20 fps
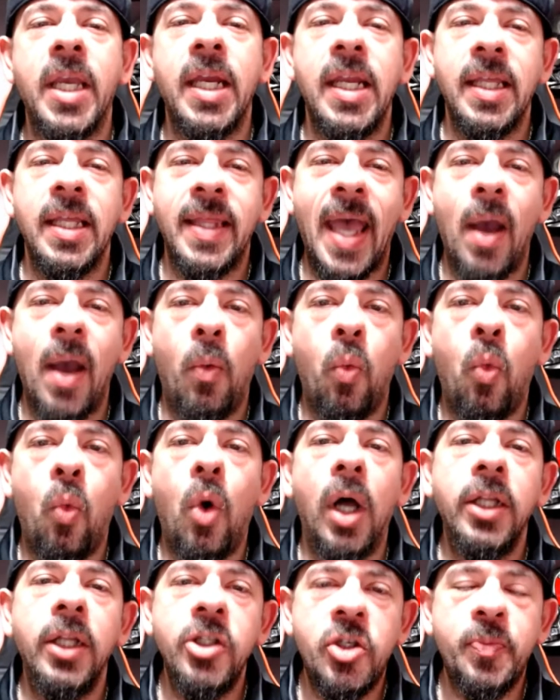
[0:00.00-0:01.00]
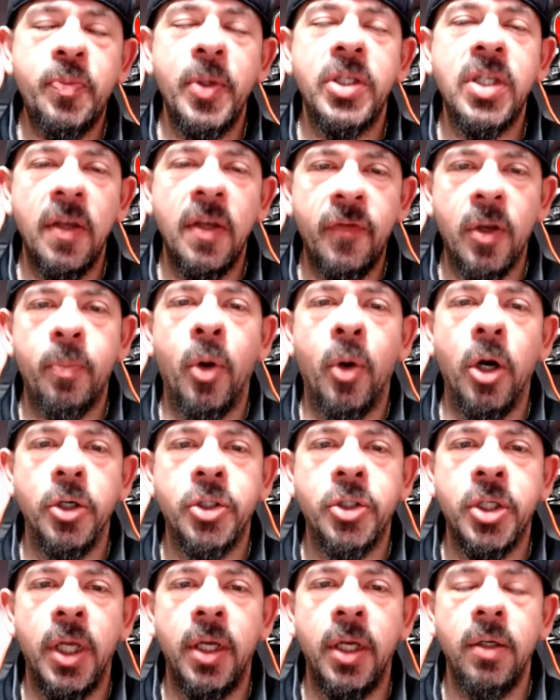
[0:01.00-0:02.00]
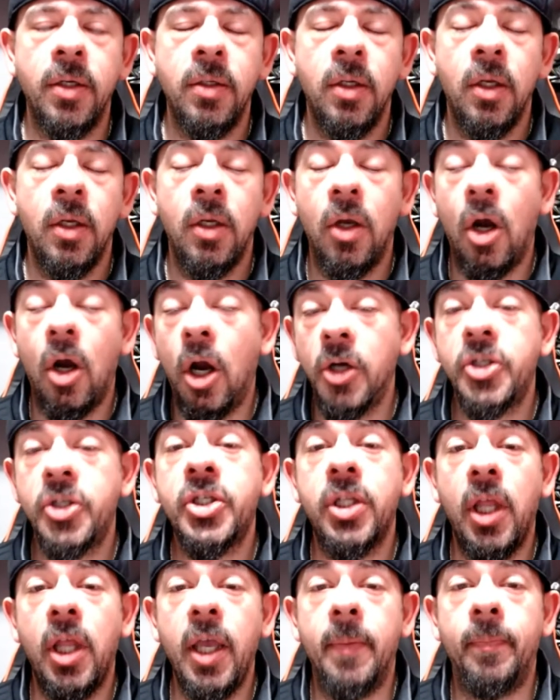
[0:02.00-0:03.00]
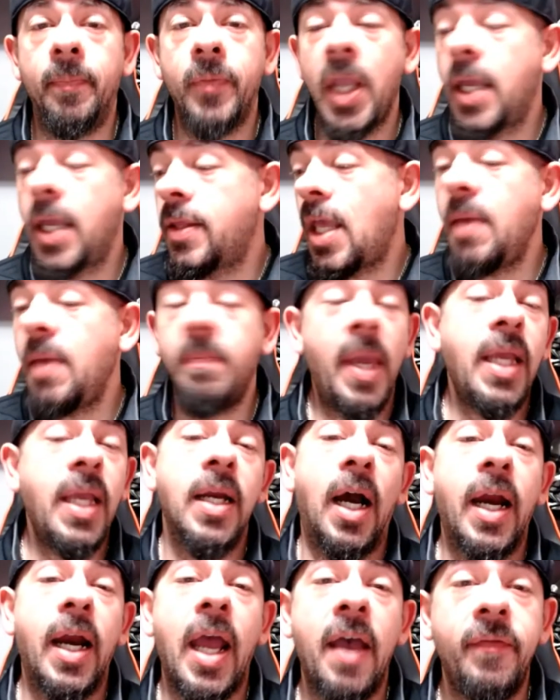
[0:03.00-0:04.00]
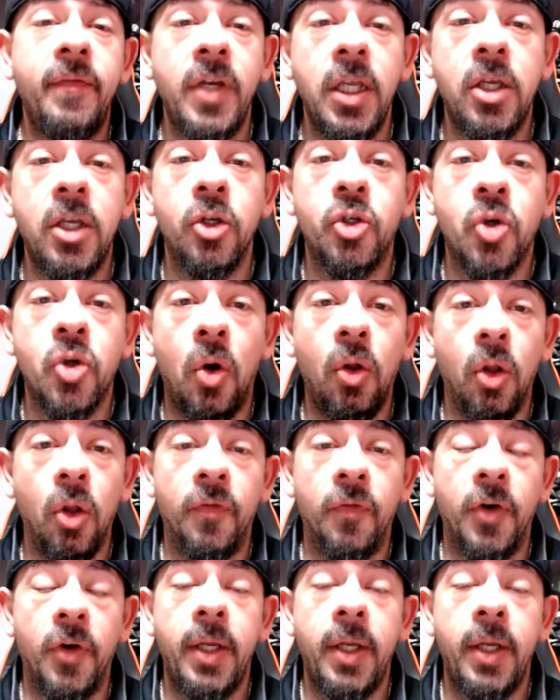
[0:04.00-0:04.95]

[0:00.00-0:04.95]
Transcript: that one specific person are slim, and they may not have any control over it.